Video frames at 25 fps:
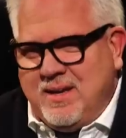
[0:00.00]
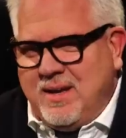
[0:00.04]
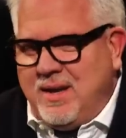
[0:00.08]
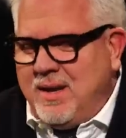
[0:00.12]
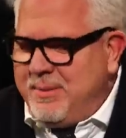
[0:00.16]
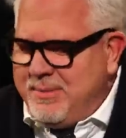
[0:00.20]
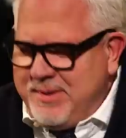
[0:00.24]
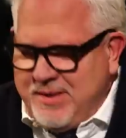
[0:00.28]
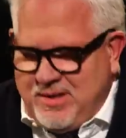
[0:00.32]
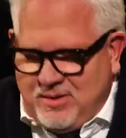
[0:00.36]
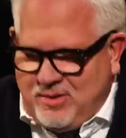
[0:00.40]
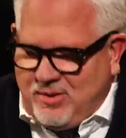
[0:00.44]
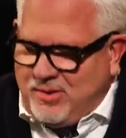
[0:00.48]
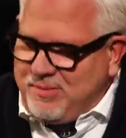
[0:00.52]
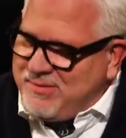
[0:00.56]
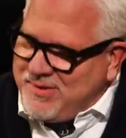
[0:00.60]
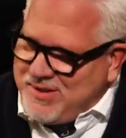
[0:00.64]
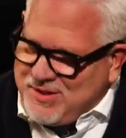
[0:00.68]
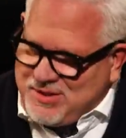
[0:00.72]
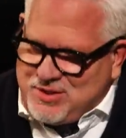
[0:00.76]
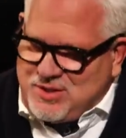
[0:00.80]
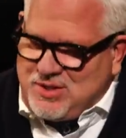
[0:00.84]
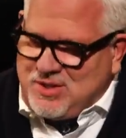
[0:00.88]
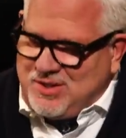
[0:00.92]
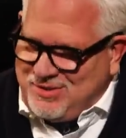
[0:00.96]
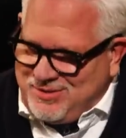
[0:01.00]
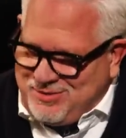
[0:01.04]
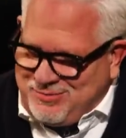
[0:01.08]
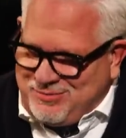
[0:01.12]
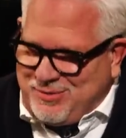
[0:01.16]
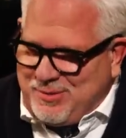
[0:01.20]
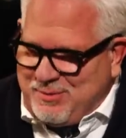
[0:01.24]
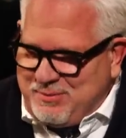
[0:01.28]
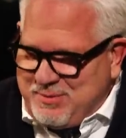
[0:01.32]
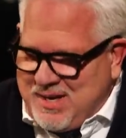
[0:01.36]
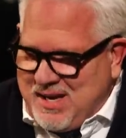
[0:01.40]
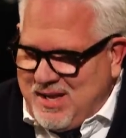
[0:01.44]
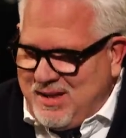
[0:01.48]
I mean, no offense, you're
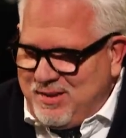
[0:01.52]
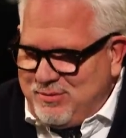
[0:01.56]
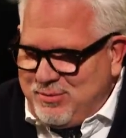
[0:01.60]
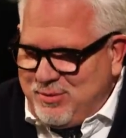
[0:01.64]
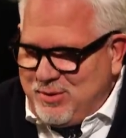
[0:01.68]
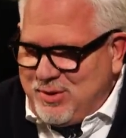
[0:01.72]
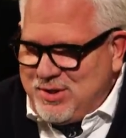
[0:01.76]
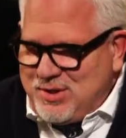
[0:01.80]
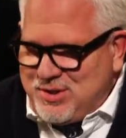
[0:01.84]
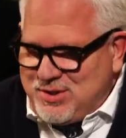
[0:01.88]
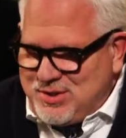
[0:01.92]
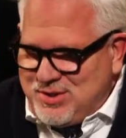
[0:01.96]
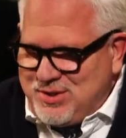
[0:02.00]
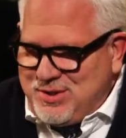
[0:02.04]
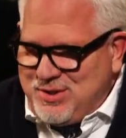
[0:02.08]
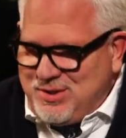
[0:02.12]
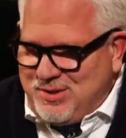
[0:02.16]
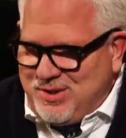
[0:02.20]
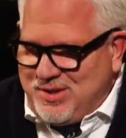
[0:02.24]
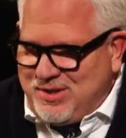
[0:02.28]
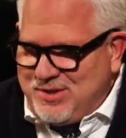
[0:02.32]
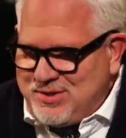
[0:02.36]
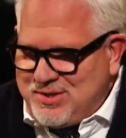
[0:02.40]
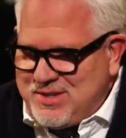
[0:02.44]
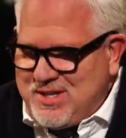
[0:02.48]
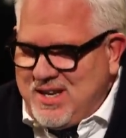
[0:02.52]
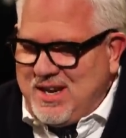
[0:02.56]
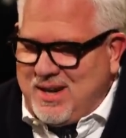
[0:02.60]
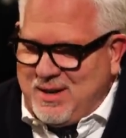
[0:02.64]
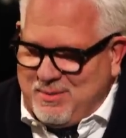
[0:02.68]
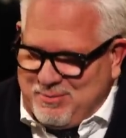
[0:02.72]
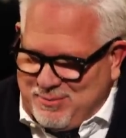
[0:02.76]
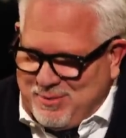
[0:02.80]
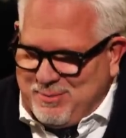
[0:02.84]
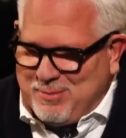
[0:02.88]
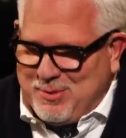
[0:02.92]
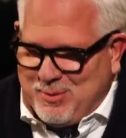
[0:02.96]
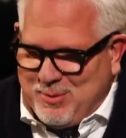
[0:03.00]
from California, so you'll understand.
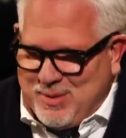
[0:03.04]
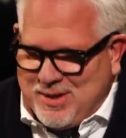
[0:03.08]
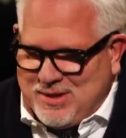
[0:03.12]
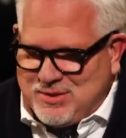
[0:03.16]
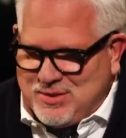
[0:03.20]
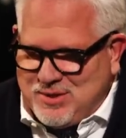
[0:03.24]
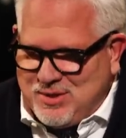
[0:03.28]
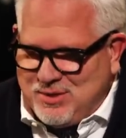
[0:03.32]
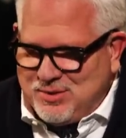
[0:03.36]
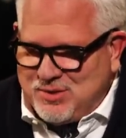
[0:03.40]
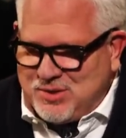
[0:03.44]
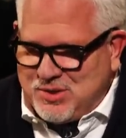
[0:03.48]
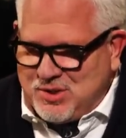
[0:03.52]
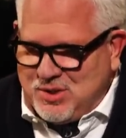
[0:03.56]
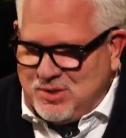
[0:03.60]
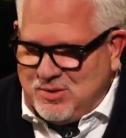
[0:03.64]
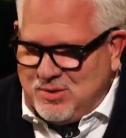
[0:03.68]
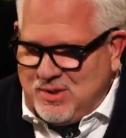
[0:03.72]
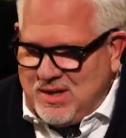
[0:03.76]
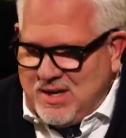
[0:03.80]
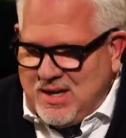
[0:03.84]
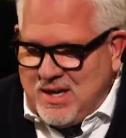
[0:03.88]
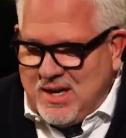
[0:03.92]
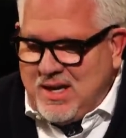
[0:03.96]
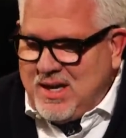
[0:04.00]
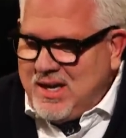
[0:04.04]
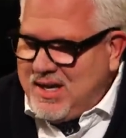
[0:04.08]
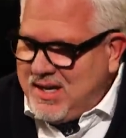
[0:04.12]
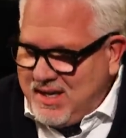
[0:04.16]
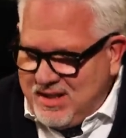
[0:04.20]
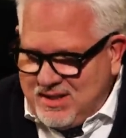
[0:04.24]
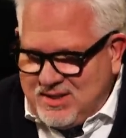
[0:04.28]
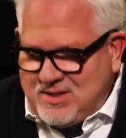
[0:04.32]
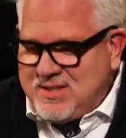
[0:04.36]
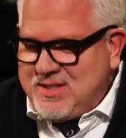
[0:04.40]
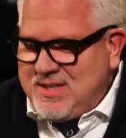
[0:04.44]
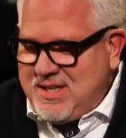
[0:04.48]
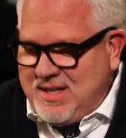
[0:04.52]
I'm from the West Coast, too.
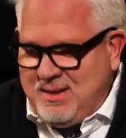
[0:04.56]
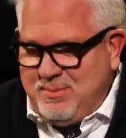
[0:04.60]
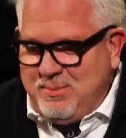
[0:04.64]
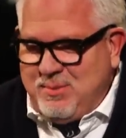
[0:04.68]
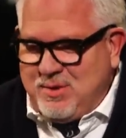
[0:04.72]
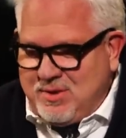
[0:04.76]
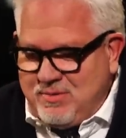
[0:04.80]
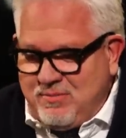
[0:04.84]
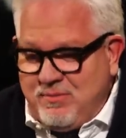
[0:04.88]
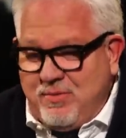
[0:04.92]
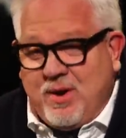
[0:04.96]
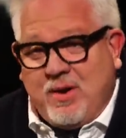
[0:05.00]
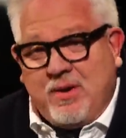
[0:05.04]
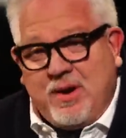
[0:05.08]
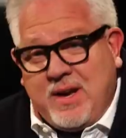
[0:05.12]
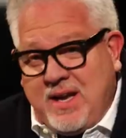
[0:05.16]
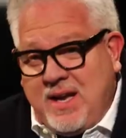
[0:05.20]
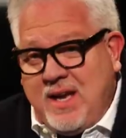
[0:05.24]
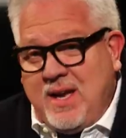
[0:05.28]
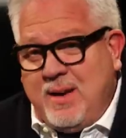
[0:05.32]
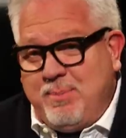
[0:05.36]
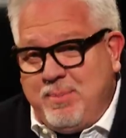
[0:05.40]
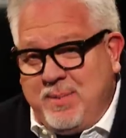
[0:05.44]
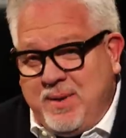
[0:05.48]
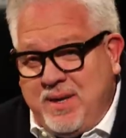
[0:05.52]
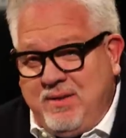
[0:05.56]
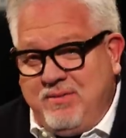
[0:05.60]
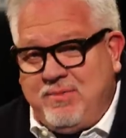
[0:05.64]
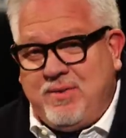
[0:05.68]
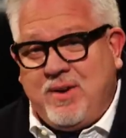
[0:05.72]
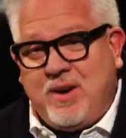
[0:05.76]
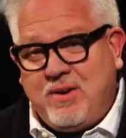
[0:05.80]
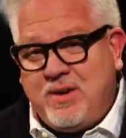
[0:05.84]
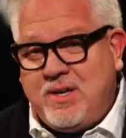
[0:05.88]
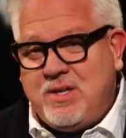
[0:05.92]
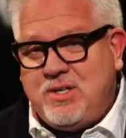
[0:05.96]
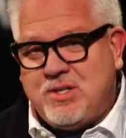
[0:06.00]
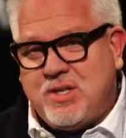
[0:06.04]
It seemed very hippie,
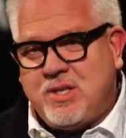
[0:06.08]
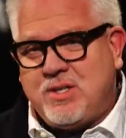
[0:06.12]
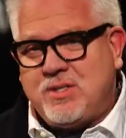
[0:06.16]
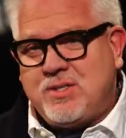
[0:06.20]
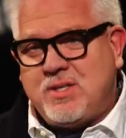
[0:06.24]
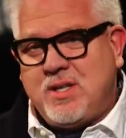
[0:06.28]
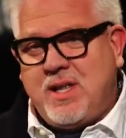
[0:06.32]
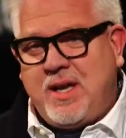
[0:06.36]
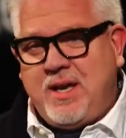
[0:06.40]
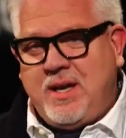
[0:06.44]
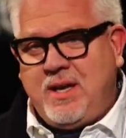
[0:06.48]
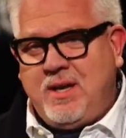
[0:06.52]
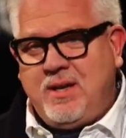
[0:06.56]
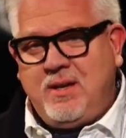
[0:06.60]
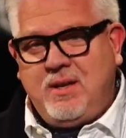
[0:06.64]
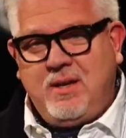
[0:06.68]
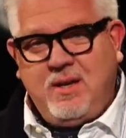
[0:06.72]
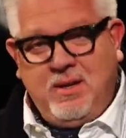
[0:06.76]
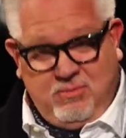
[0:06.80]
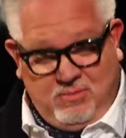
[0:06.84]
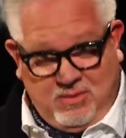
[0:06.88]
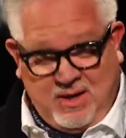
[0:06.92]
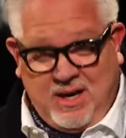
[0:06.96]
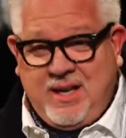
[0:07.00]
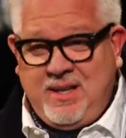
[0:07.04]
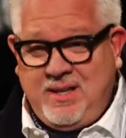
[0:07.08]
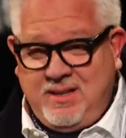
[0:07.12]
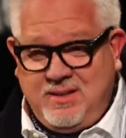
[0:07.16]
very just like, right?